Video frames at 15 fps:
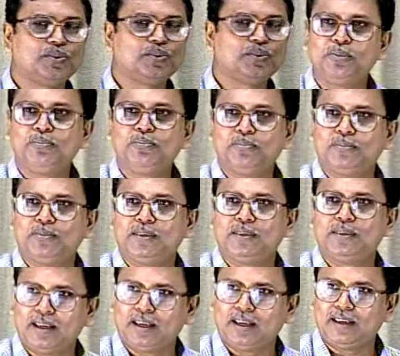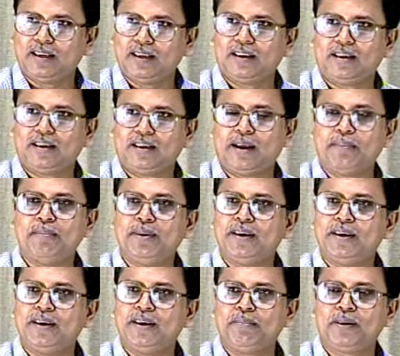room uh, ambient
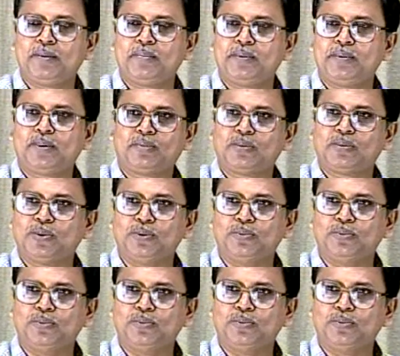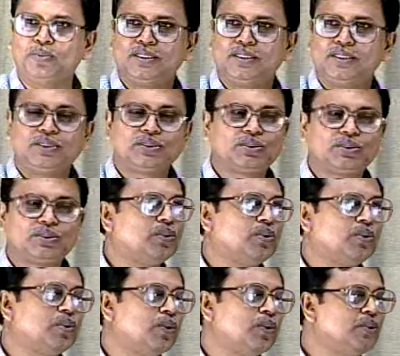environment of the room. So
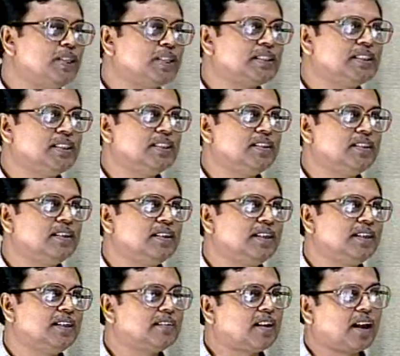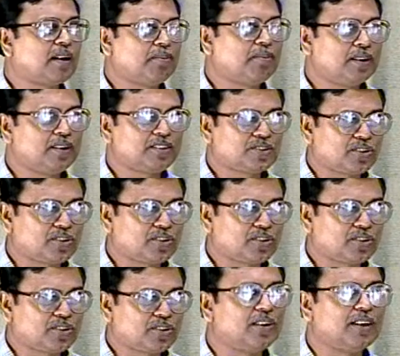obviously a thermal shock it
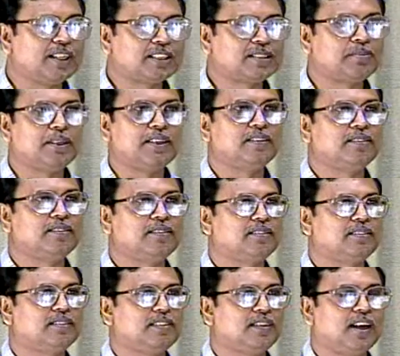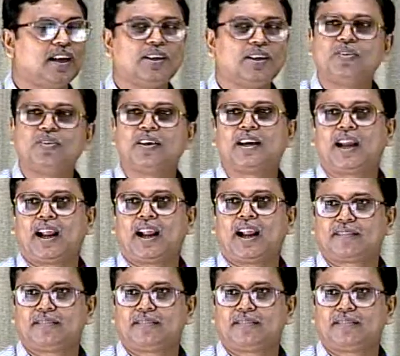will experience and it will crack.